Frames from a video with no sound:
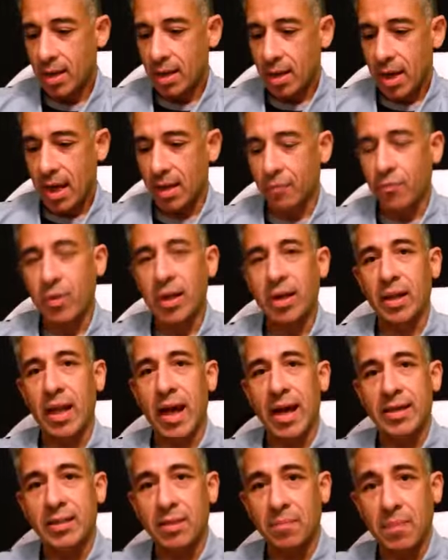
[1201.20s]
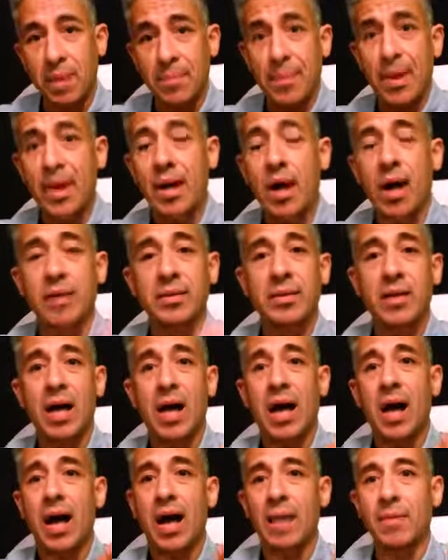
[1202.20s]
and realizing me being on
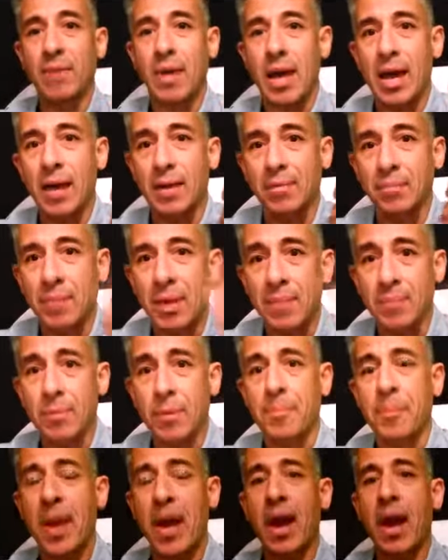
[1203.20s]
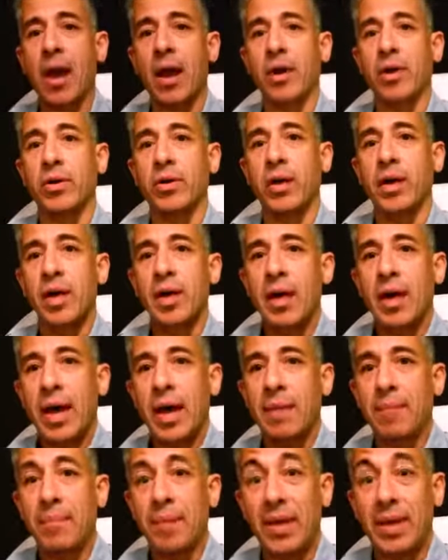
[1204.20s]
time and being prepared
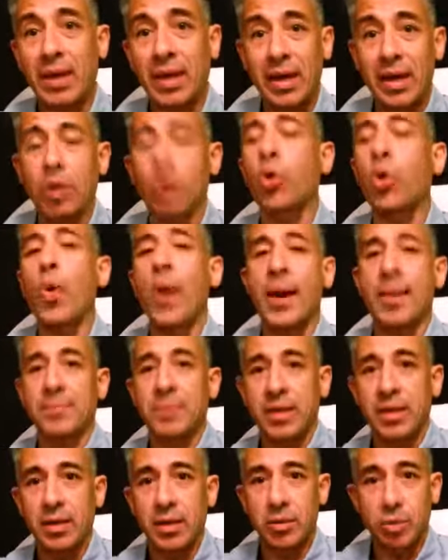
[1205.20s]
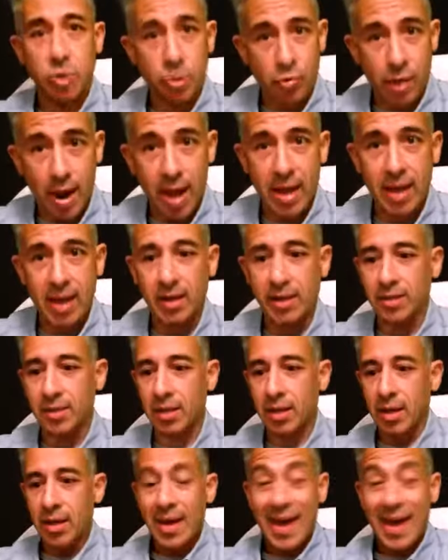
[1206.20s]
and being equipped, trained,